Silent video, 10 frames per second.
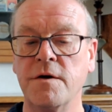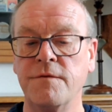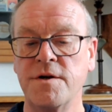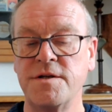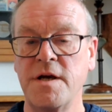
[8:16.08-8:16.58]

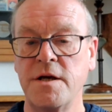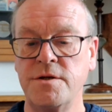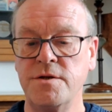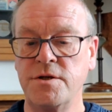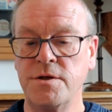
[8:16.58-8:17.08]
For a
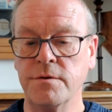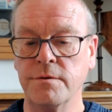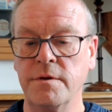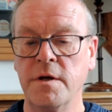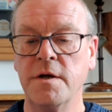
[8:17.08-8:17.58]
Section
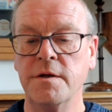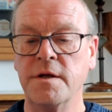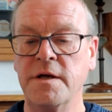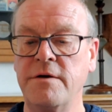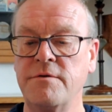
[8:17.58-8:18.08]
2,
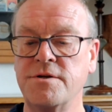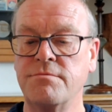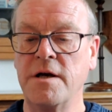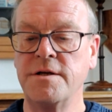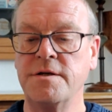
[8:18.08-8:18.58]
the nearest
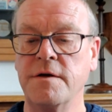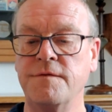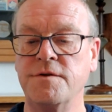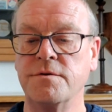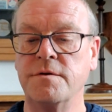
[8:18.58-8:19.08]

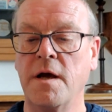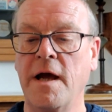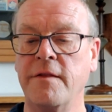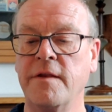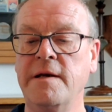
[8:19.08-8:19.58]
relative should
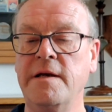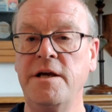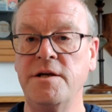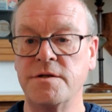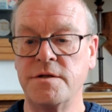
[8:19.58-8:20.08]
at the
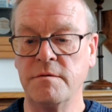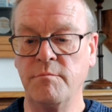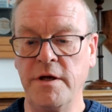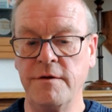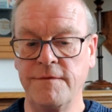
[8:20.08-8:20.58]
least
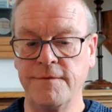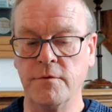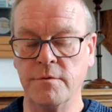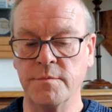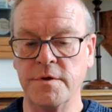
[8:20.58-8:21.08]
be
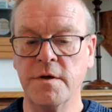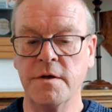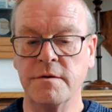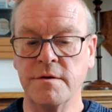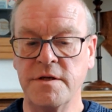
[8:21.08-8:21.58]
informed
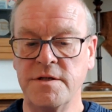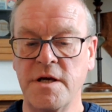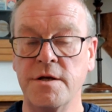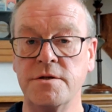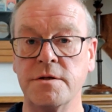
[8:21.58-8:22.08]
that
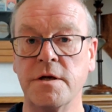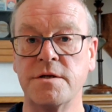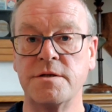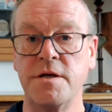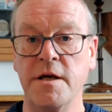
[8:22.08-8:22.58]
detention
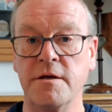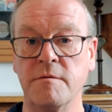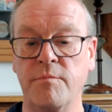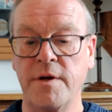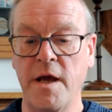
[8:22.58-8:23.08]
has
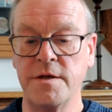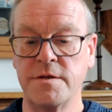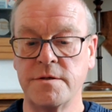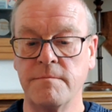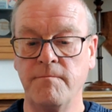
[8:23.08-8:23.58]
taken
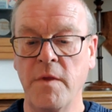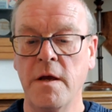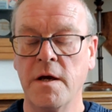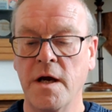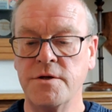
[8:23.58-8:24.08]
place
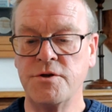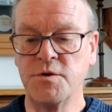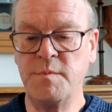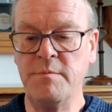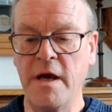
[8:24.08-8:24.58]
and
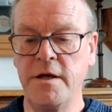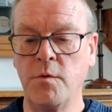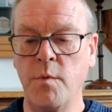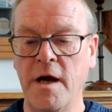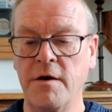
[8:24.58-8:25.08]
should be
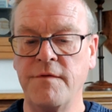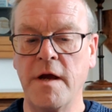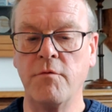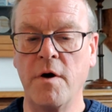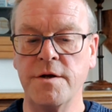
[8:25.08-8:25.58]
made aware of
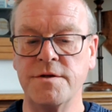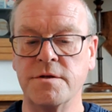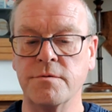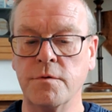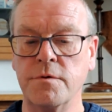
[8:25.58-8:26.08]
their rights
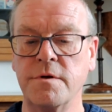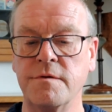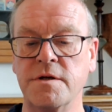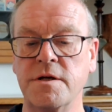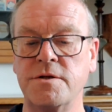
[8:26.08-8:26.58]
to order
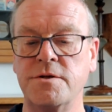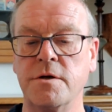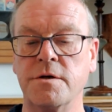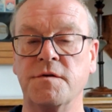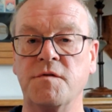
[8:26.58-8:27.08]
the
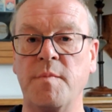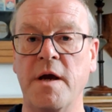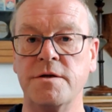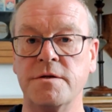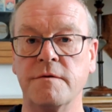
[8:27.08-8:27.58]
discharge of the
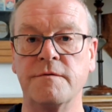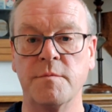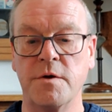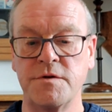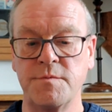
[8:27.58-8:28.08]
patient
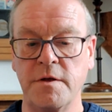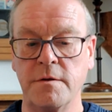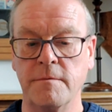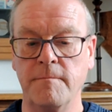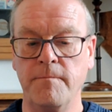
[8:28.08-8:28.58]
from
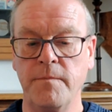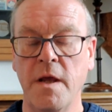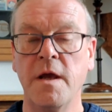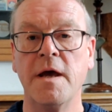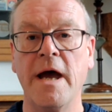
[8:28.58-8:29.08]
hospital.
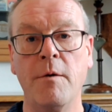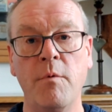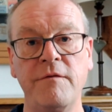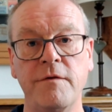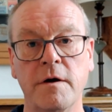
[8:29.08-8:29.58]

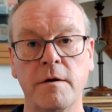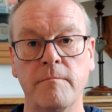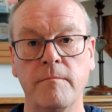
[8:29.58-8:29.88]
However,